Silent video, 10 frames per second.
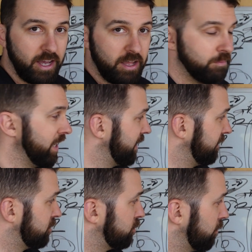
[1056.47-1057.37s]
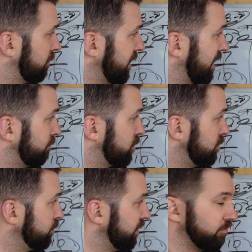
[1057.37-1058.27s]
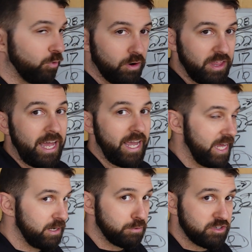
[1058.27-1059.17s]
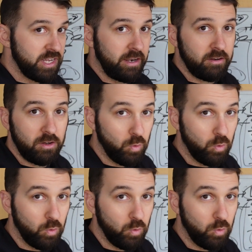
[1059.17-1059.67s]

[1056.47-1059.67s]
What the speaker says: and making sure that I'm shooting for that 80%.